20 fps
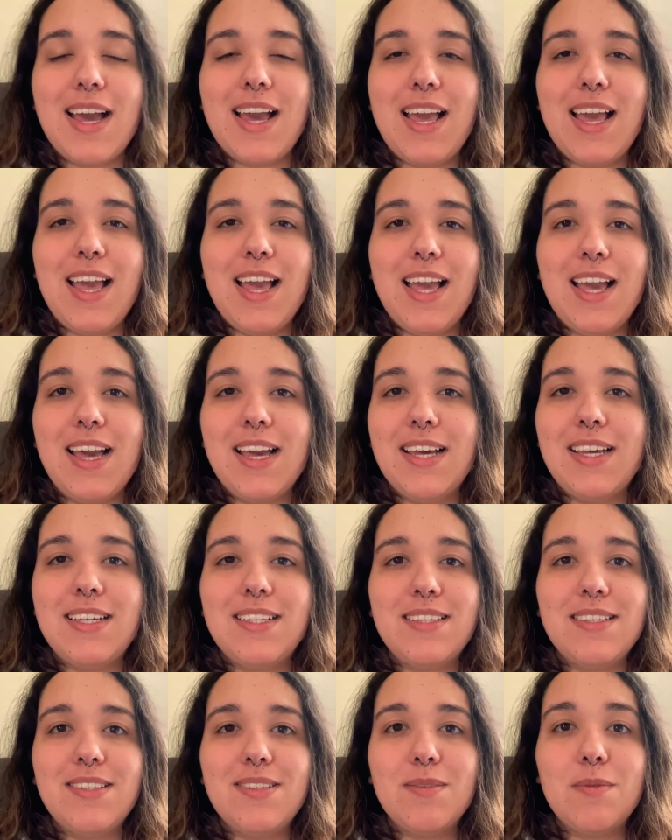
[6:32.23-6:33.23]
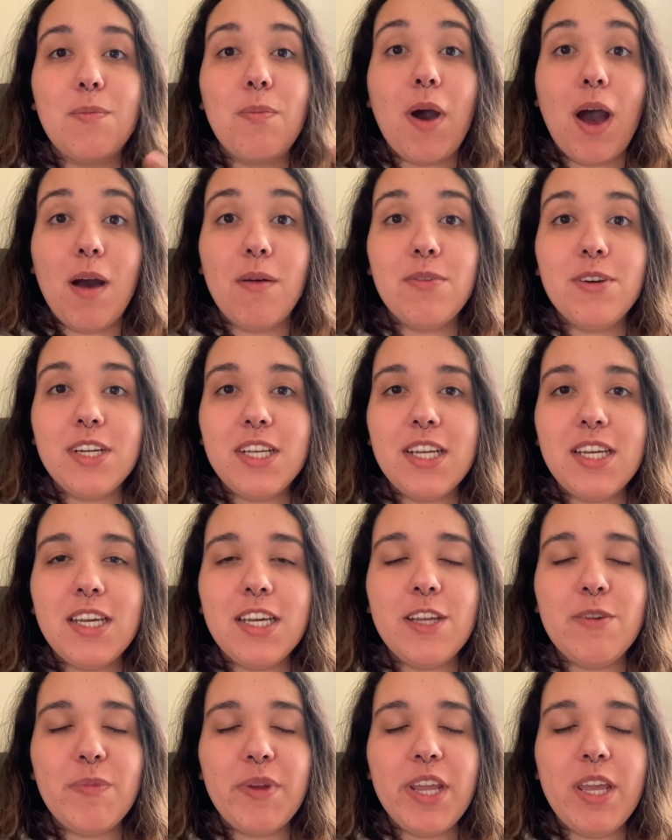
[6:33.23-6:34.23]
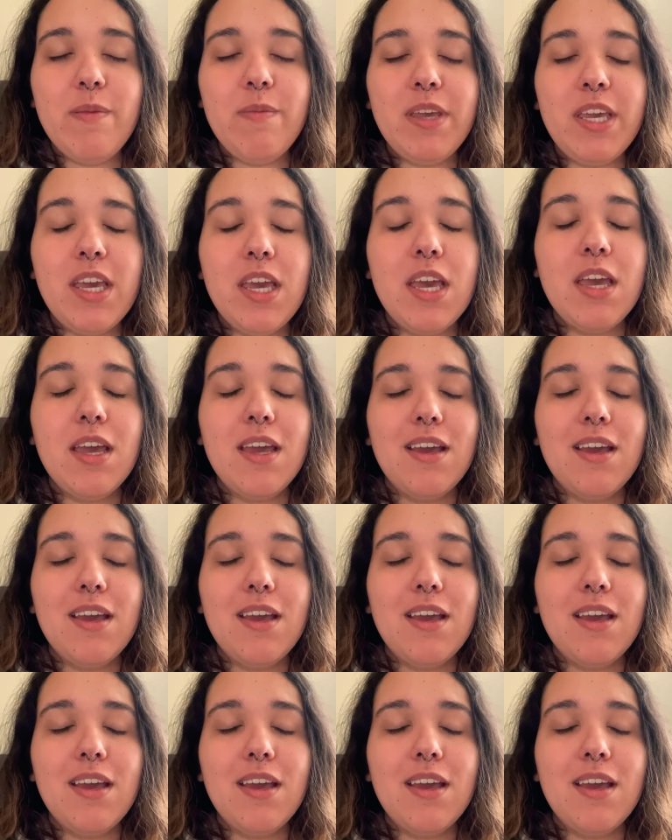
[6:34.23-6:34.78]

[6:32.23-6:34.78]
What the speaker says: and poverty in Miami,